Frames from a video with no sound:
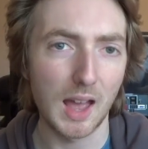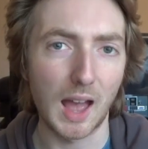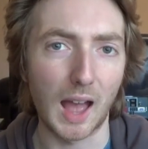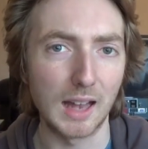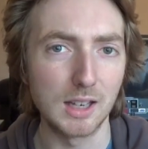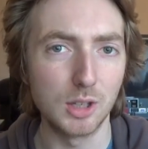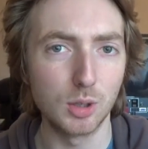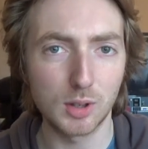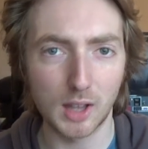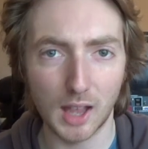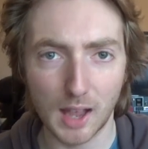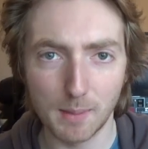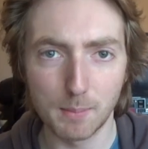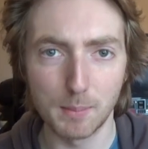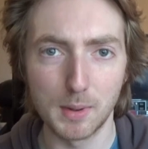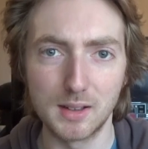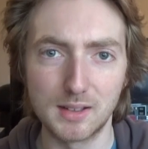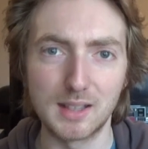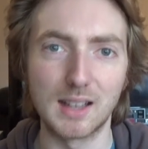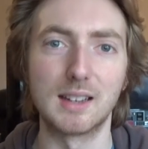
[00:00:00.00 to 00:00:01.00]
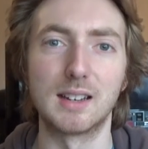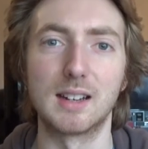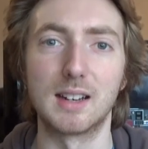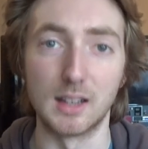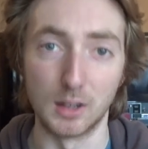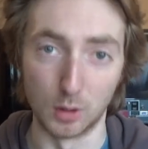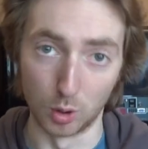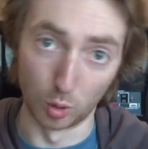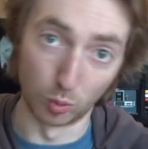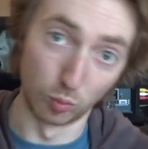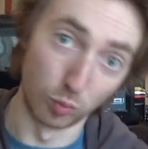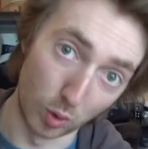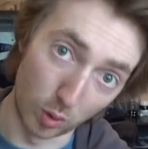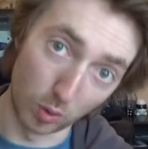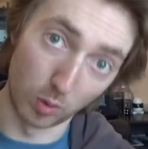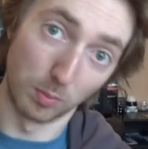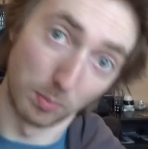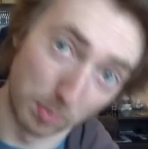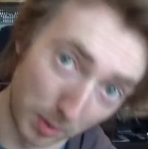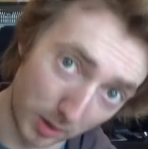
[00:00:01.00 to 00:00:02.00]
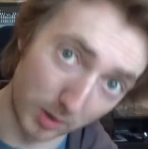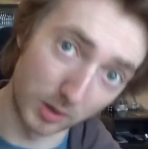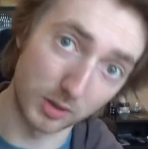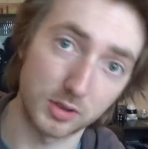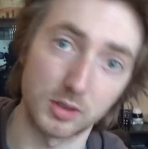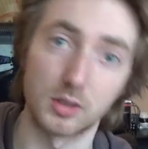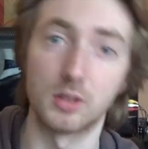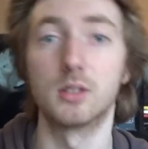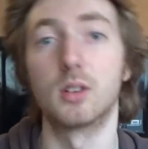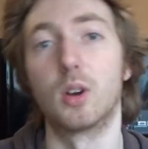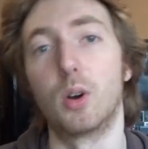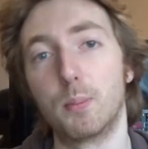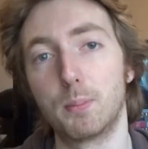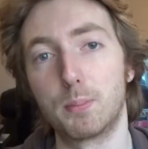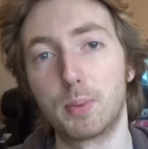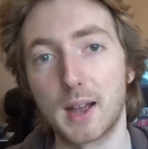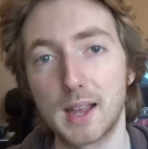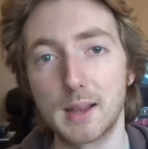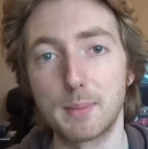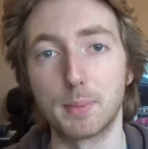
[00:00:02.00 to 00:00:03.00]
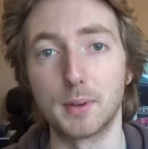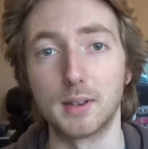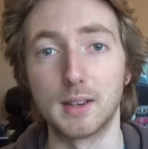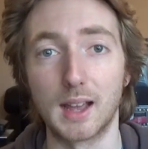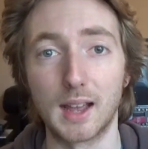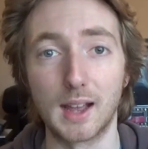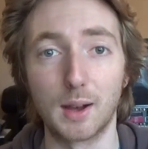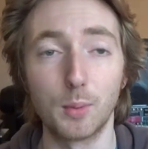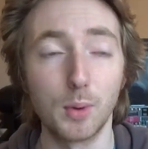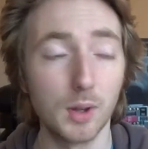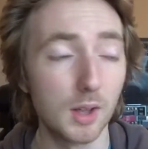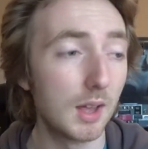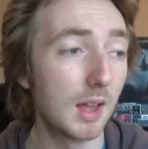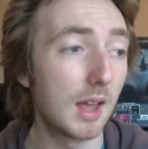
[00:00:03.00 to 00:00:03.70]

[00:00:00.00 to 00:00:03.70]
and you can be technically the wrong person on paper now